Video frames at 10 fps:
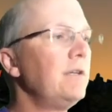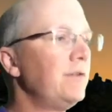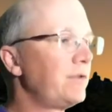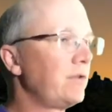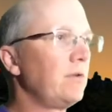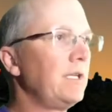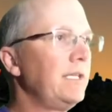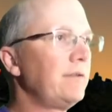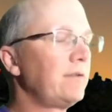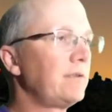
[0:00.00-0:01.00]
So
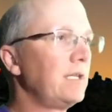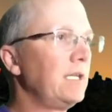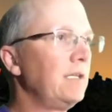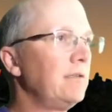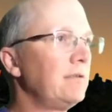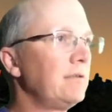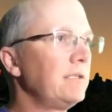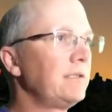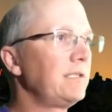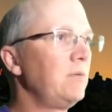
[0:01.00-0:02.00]
let's
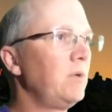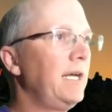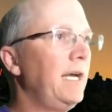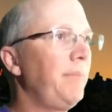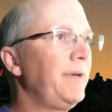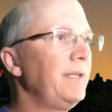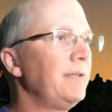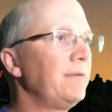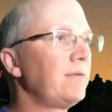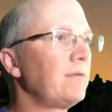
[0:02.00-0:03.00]
see what
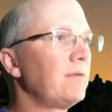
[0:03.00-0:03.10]
happens.